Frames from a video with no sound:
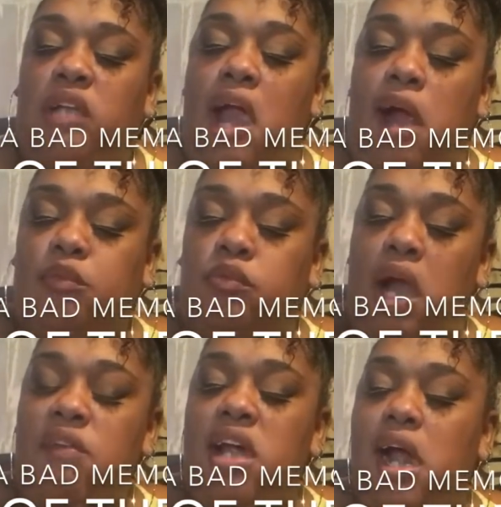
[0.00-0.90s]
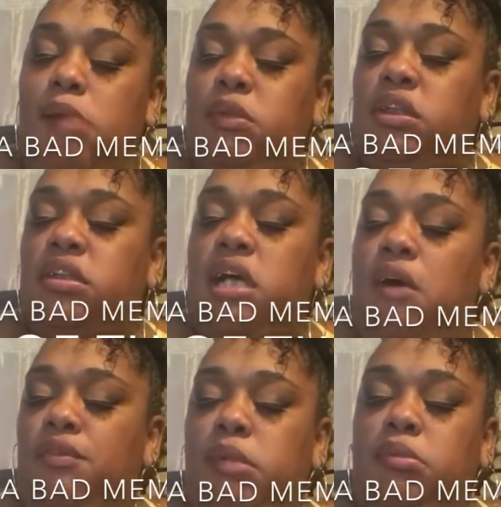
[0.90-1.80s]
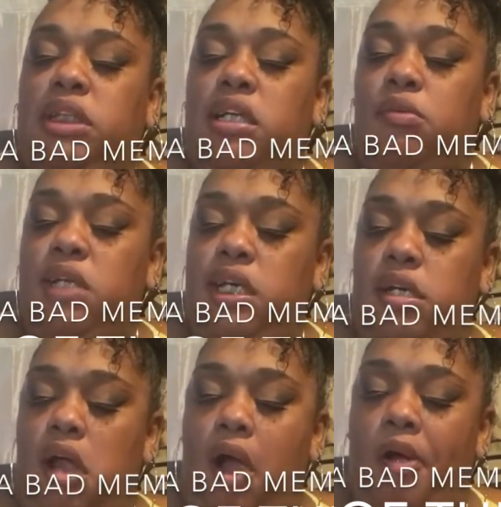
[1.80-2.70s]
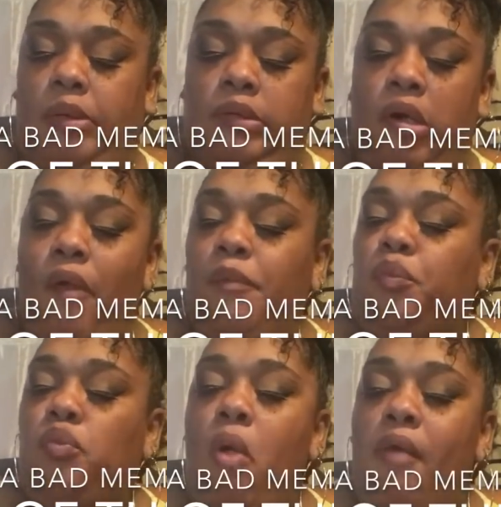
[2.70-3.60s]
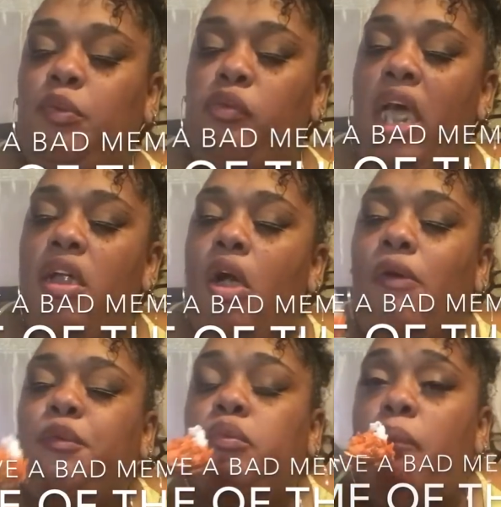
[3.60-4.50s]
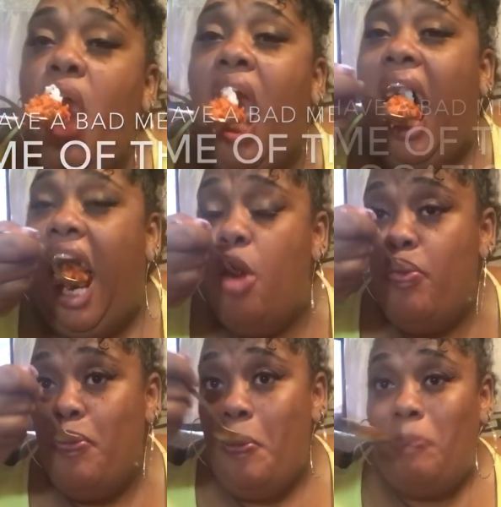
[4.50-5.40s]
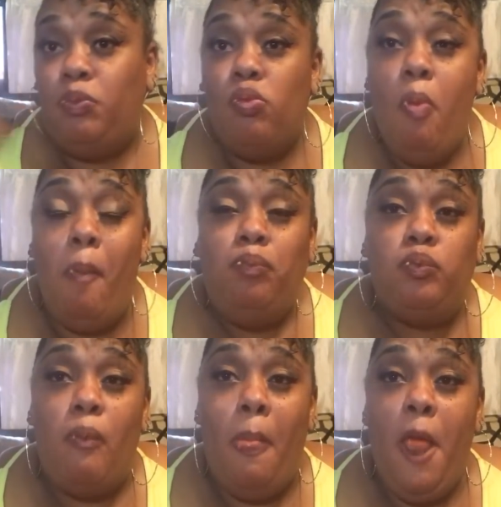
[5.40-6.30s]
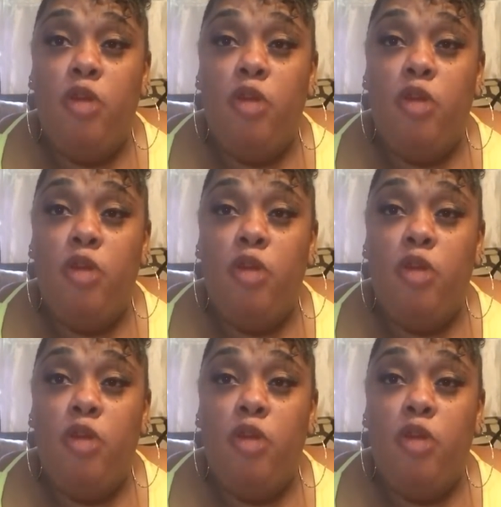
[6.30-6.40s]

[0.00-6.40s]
And I think I had been in town for maybe like a week. Not long. Mmm.